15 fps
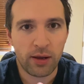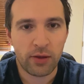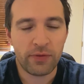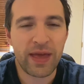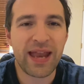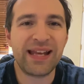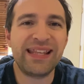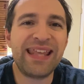
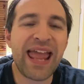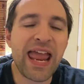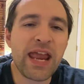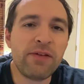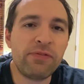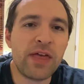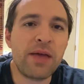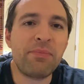that
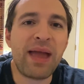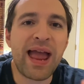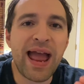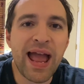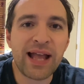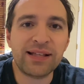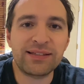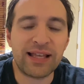gave them
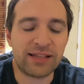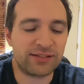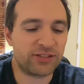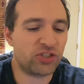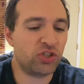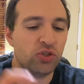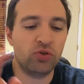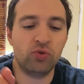access
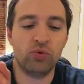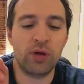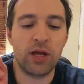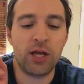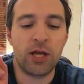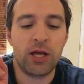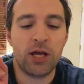to